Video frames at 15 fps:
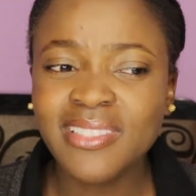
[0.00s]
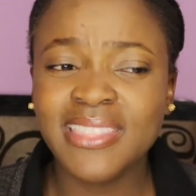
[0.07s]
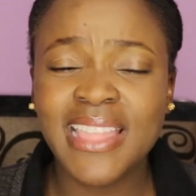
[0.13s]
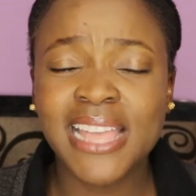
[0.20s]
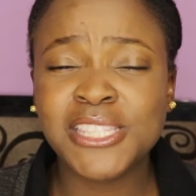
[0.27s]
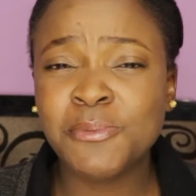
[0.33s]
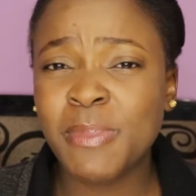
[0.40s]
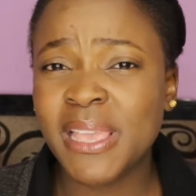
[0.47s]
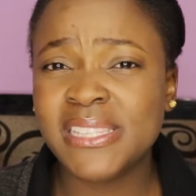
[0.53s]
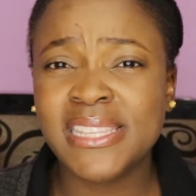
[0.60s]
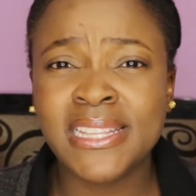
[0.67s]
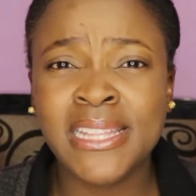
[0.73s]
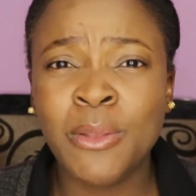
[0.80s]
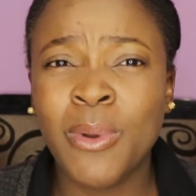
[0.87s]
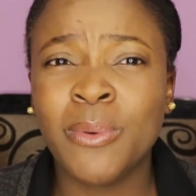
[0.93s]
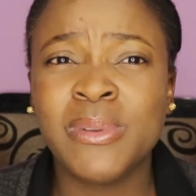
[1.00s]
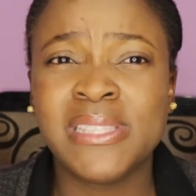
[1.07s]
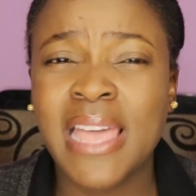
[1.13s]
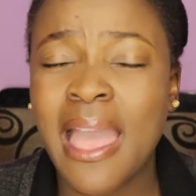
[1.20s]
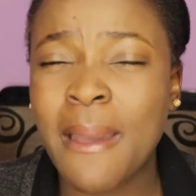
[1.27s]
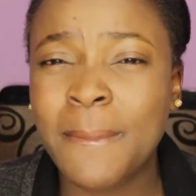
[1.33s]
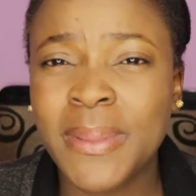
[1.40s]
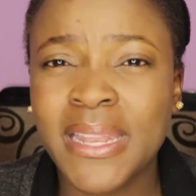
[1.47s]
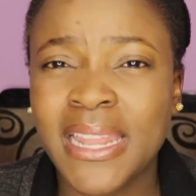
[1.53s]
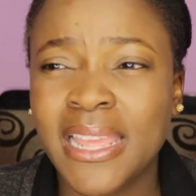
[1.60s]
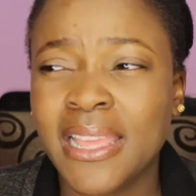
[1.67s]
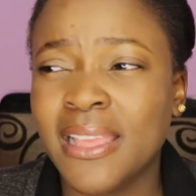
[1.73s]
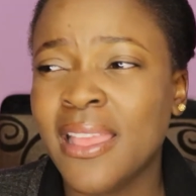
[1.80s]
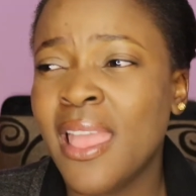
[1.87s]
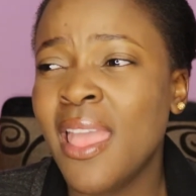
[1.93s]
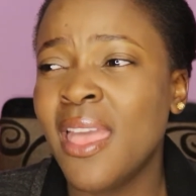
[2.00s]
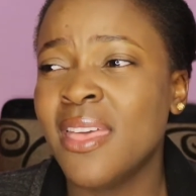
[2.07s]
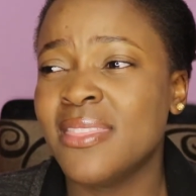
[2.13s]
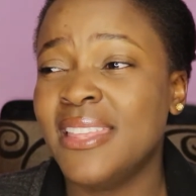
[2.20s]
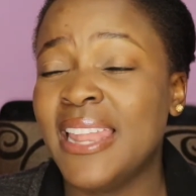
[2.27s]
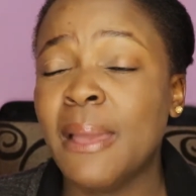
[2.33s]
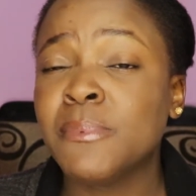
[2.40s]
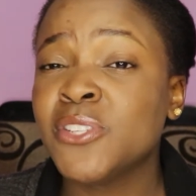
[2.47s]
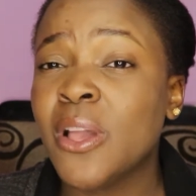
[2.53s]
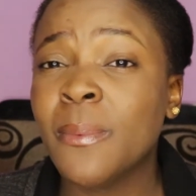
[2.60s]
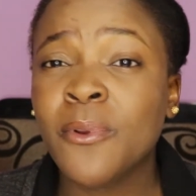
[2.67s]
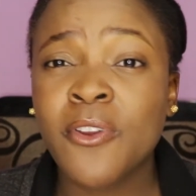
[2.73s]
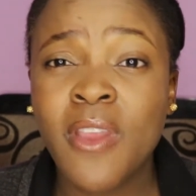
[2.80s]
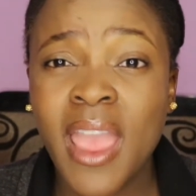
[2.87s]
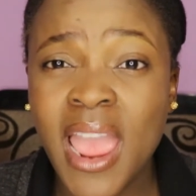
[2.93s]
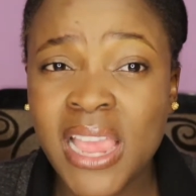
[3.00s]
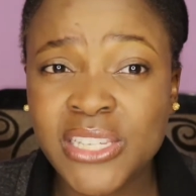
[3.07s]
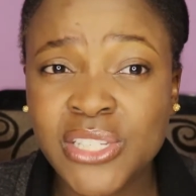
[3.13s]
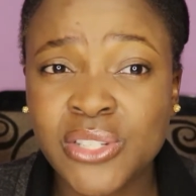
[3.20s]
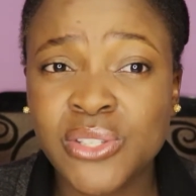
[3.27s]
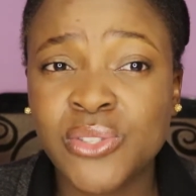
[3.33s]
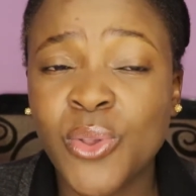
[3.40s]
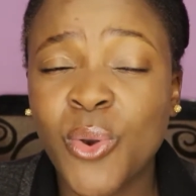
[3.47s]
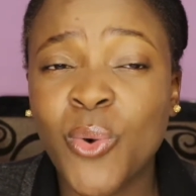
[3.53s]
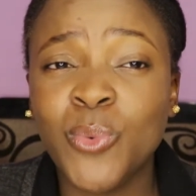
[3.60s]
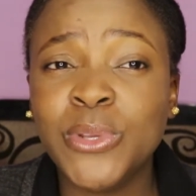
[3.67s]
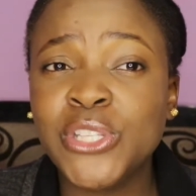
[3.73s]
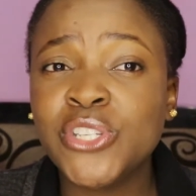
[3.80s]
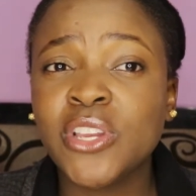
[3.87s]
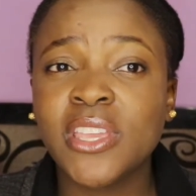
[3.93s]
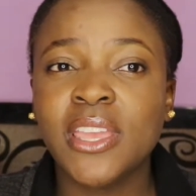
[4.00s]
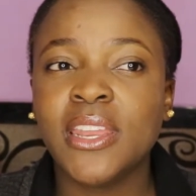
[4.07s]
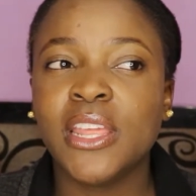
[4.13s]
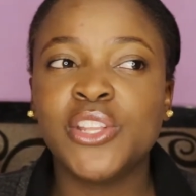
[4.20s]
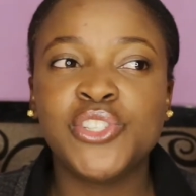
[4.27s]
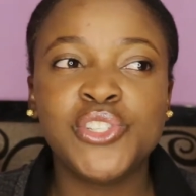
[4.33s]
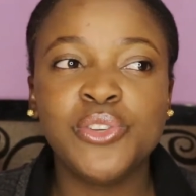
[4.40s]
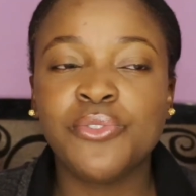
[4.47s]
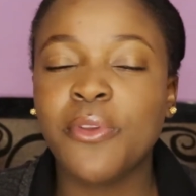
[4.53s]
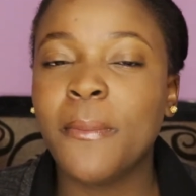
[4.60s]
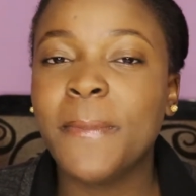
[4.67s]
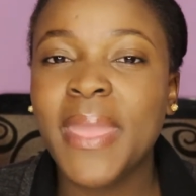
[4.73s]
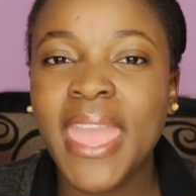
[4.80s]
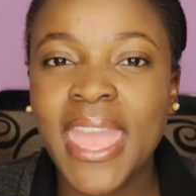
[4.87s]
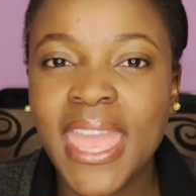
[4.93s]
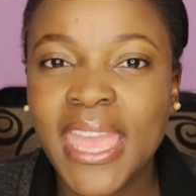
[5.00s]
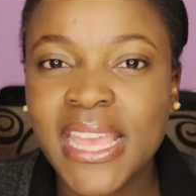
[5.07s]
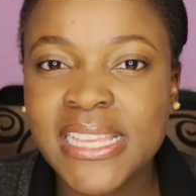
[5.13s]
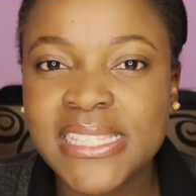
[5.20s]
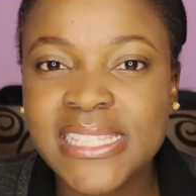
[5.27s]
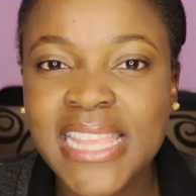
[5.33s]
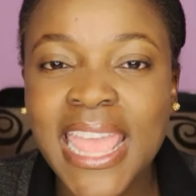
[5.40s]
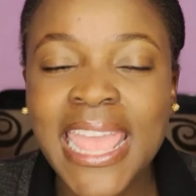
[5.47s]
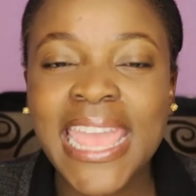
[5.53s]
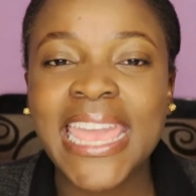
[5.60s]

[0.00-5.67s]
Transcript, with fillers: that's basically what was happening. The laptop crashed, so we took it into repairs.